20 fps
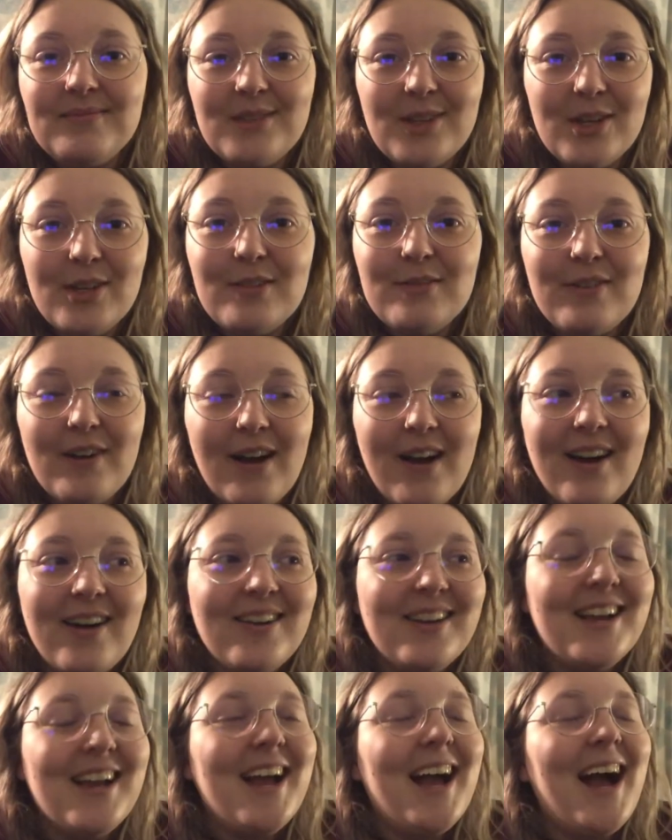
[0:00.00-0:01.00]
good for her.
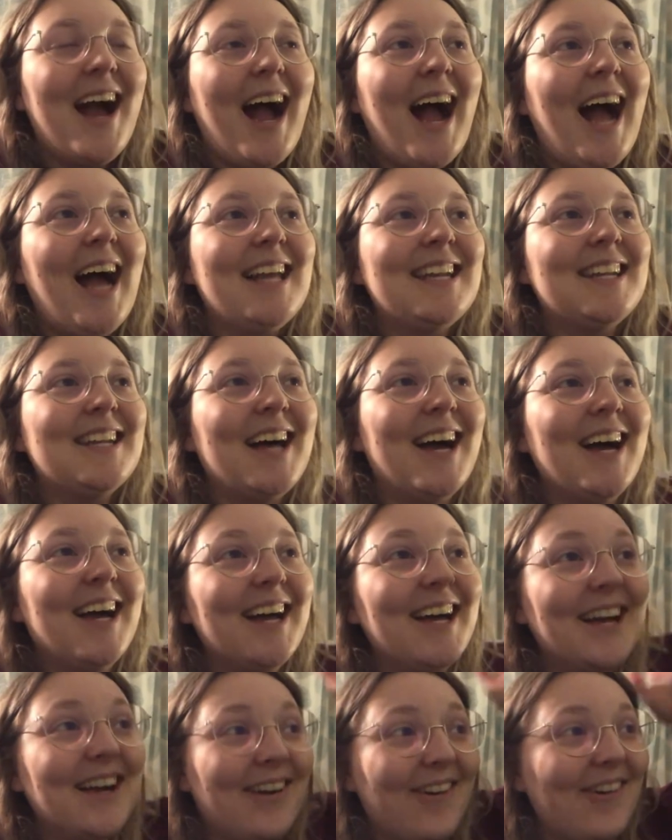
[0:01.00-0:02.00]
And
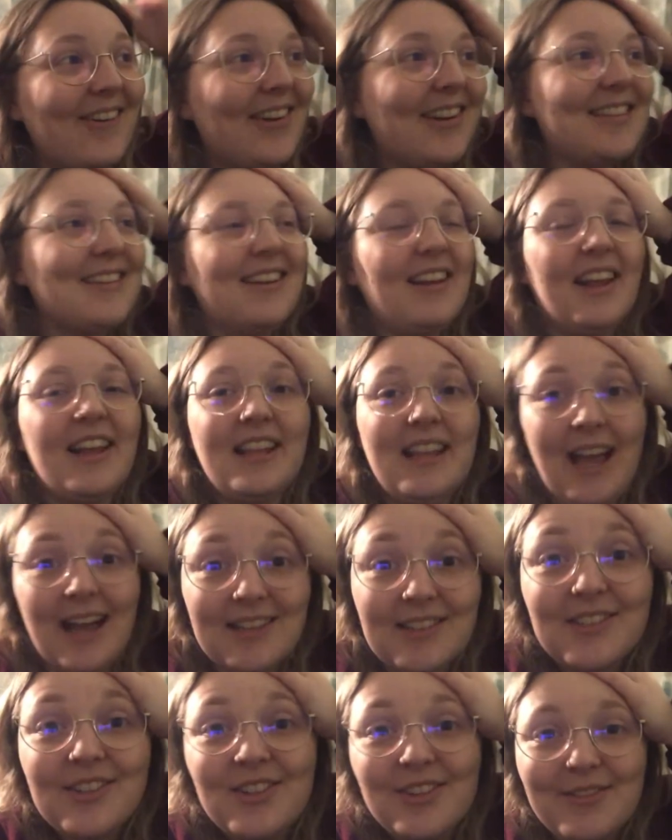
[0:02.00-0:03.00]
honestly, like,
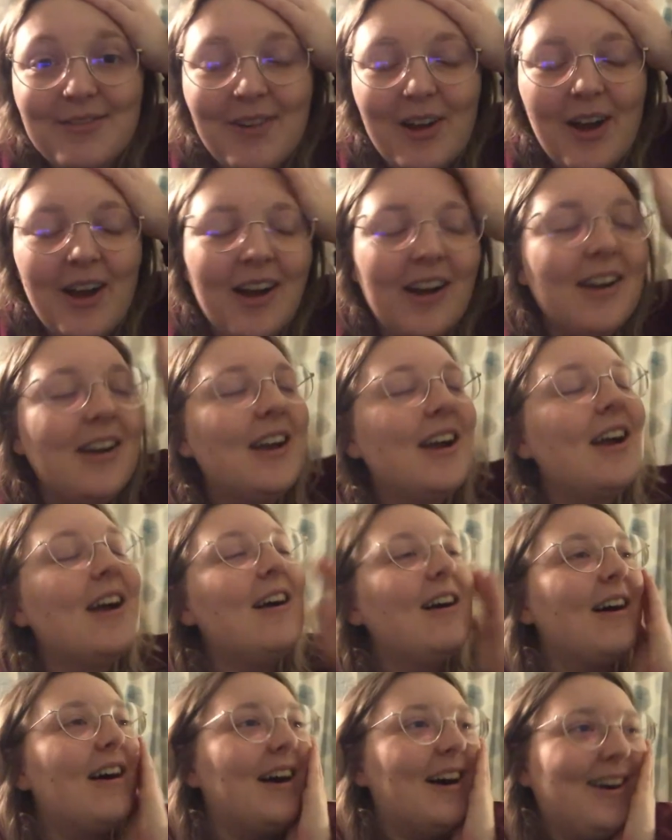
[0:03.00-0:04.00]
yes, good for her.
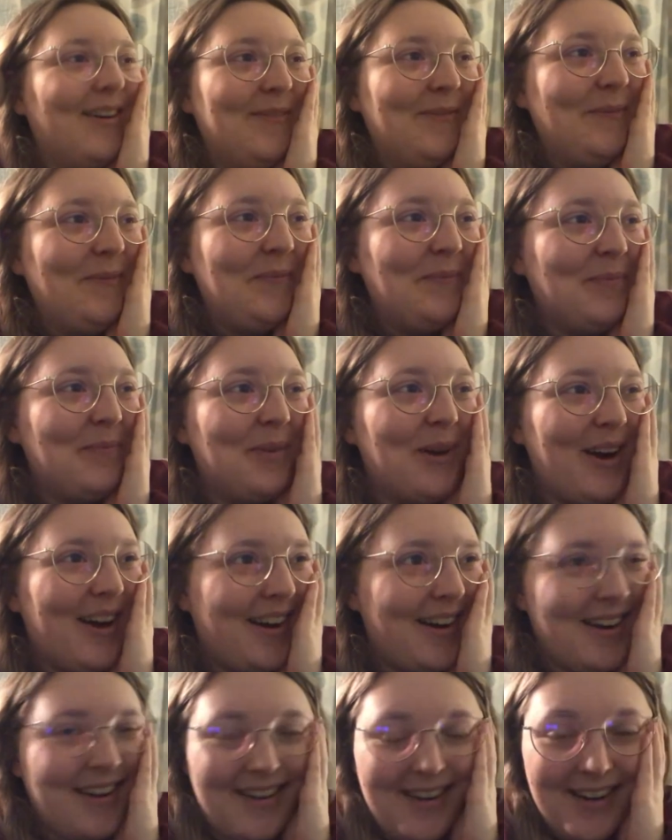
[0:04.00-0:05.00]

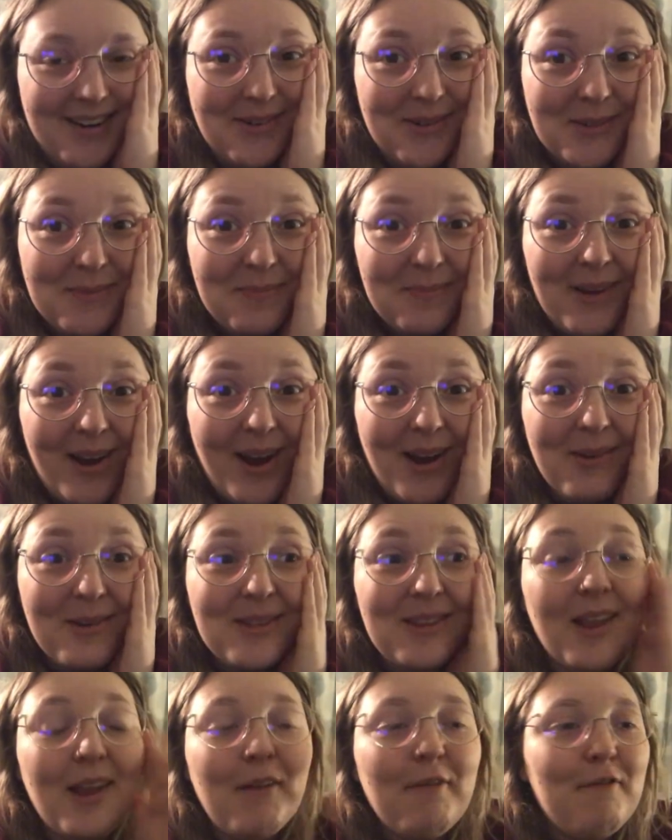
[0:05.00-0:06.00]
I
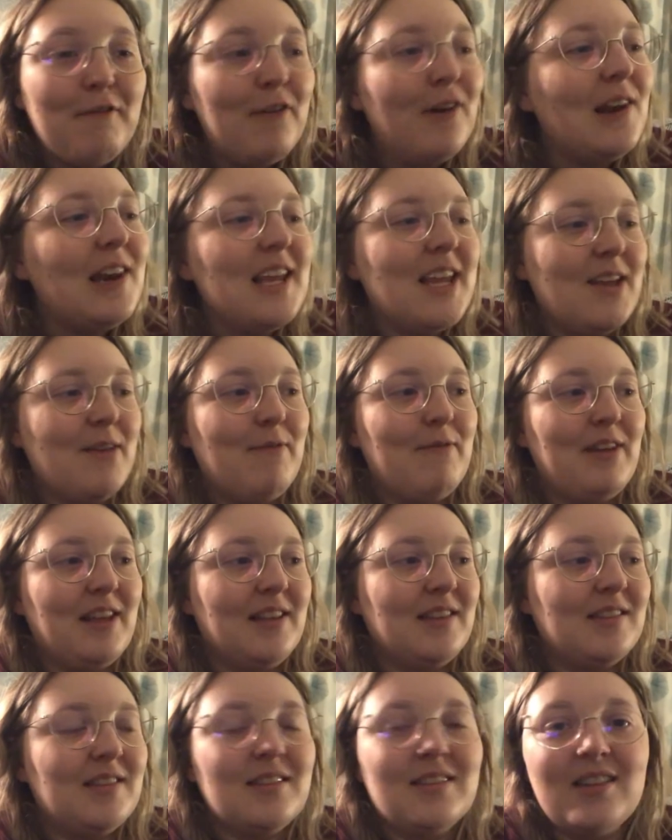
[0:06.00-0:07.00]
was like fully
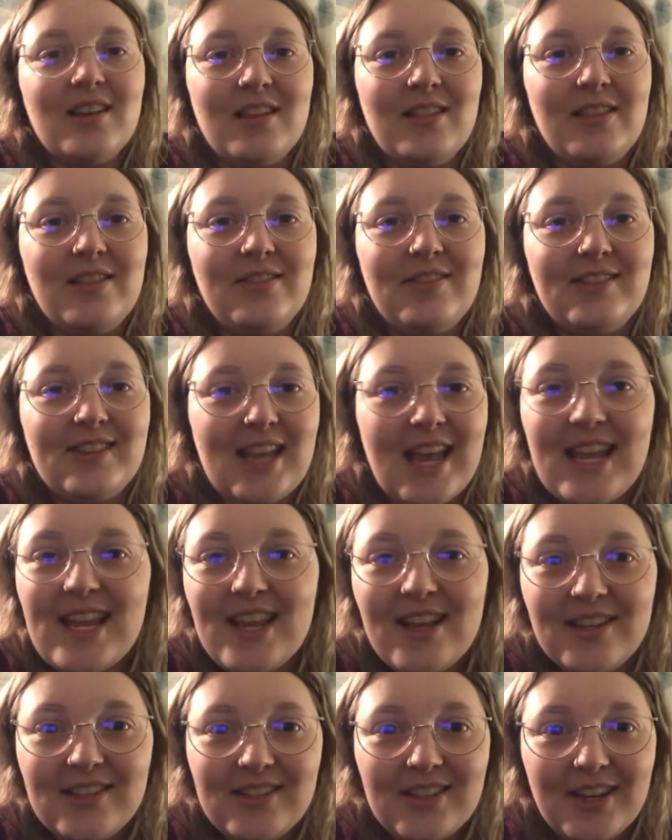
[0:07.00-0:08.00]
convinced that
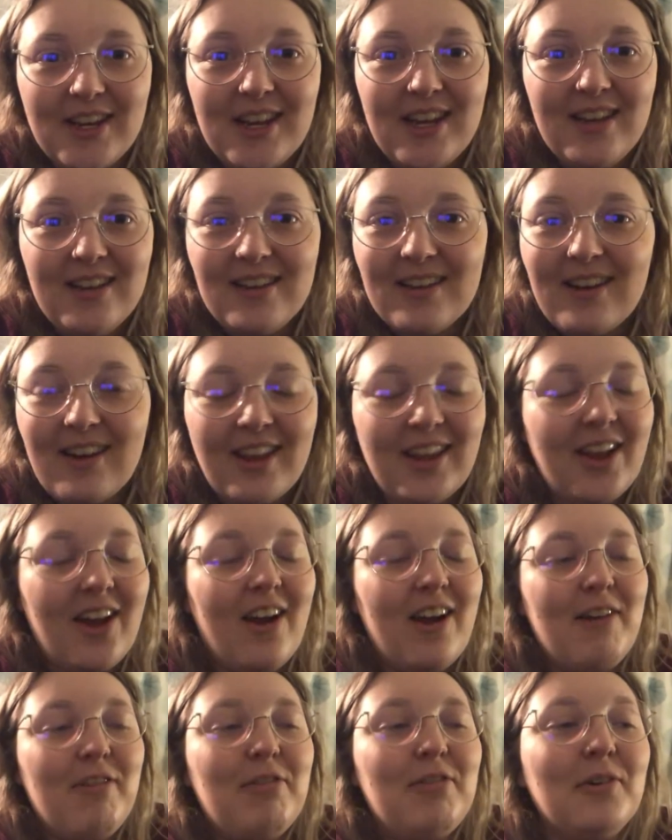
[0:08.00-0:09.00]
Tate had done it. Like,
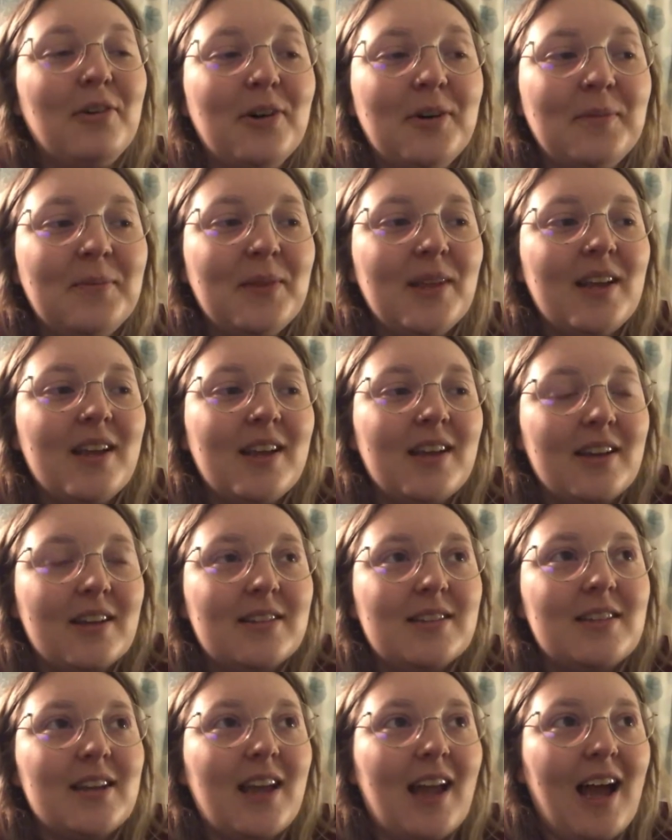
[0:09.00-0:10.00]
I thought,
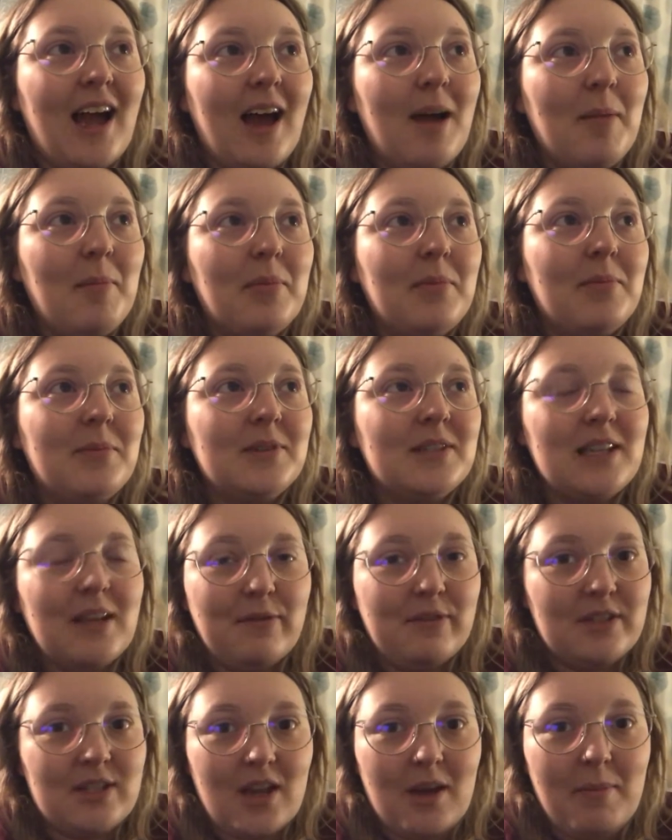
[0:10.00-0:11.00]
because the cap was
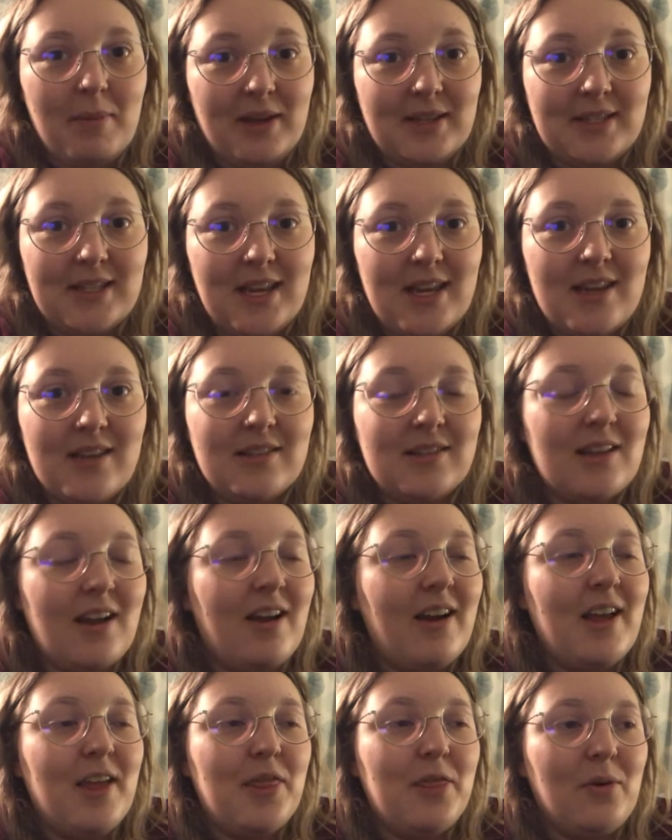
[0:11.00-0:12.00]
given to her by Tate, so
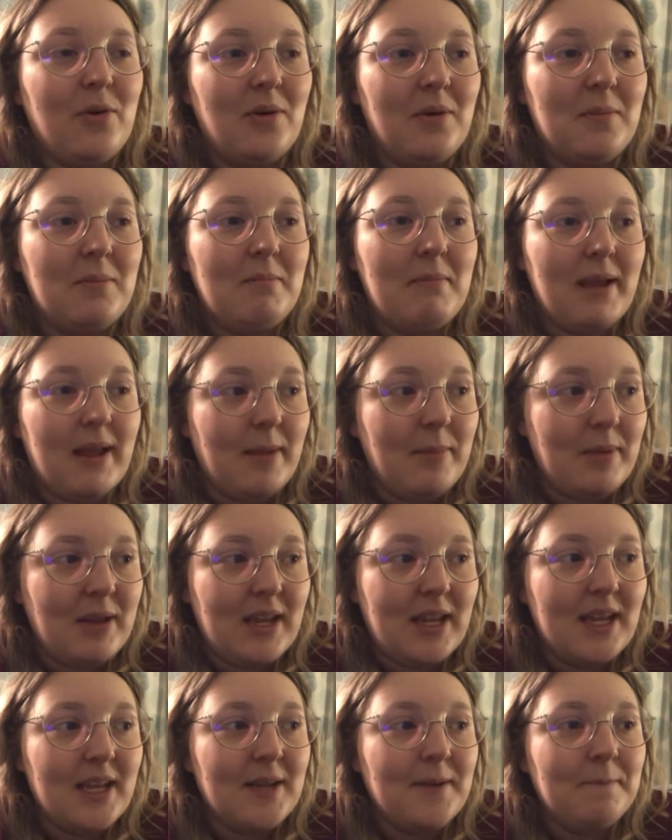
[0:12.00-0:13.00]
I thought
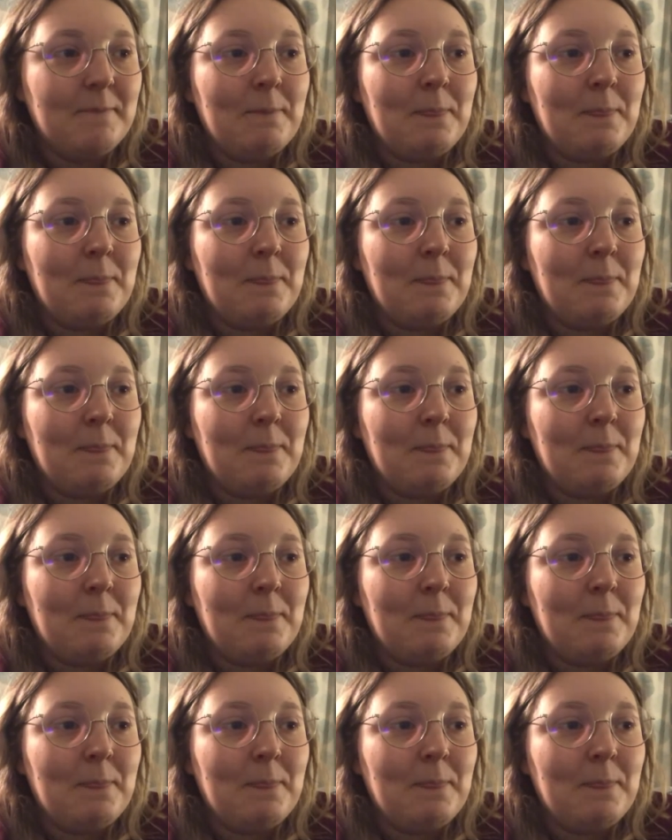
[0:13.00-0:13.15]
maybe